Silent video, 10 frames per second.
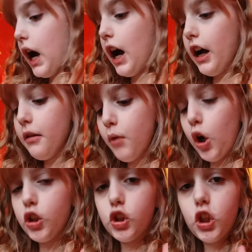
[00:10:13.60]
I'm
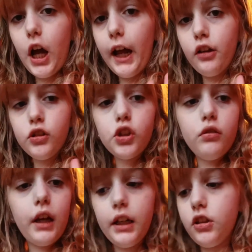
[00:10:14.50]
also, I also
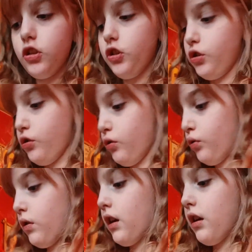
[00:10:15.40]
like to
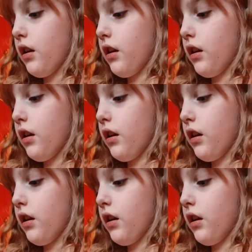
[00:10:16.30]
do